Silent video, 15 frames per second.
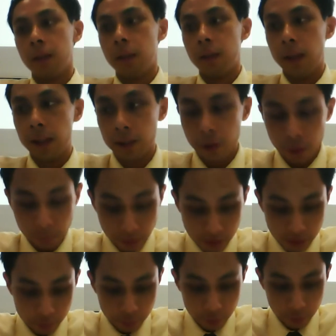There is no
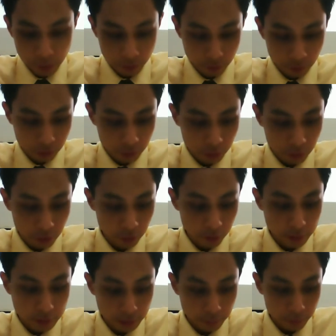magic bullet to cure
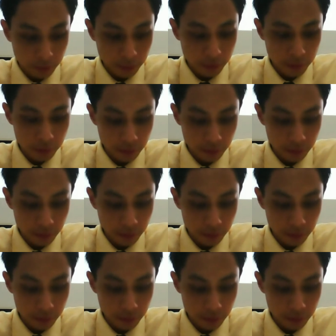eczema.